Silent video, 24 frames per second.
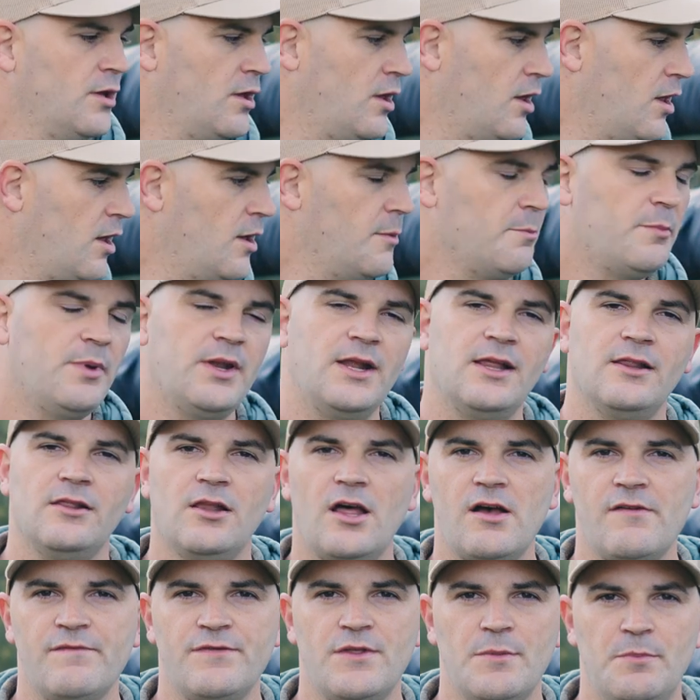But I
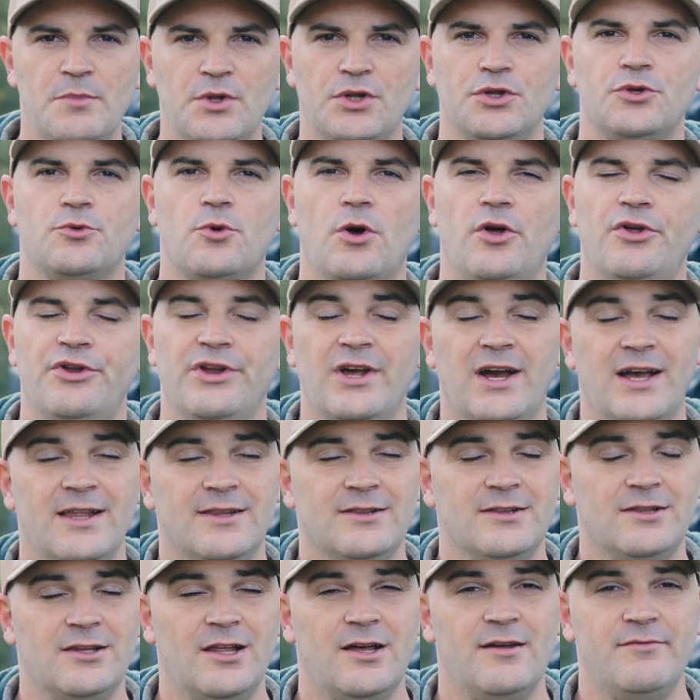love the build quality. I
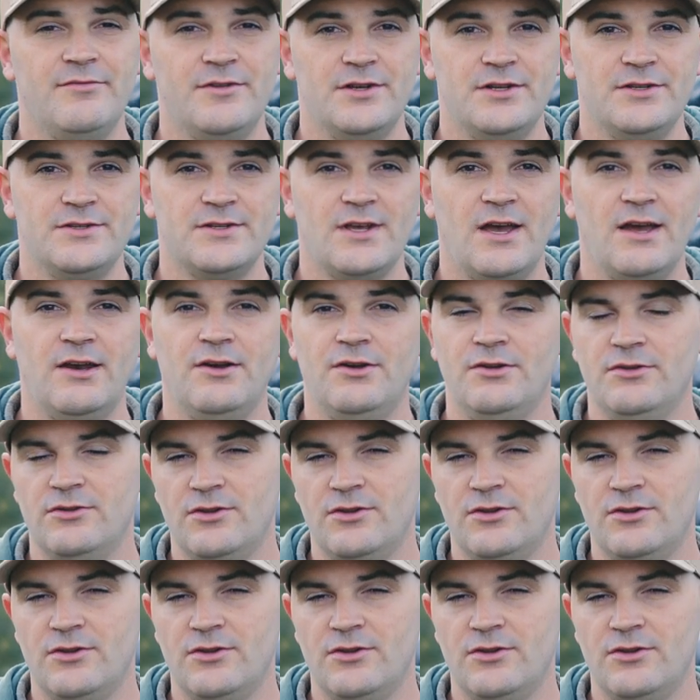love the design.